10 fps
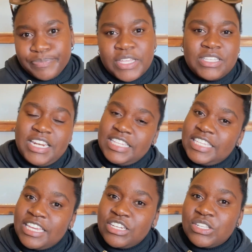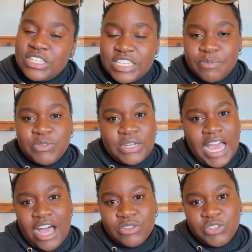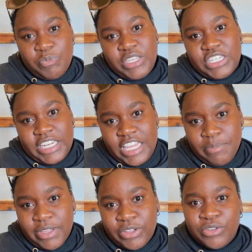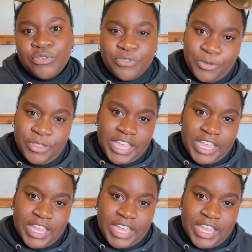So let's get into the tips on how to pitch an email for the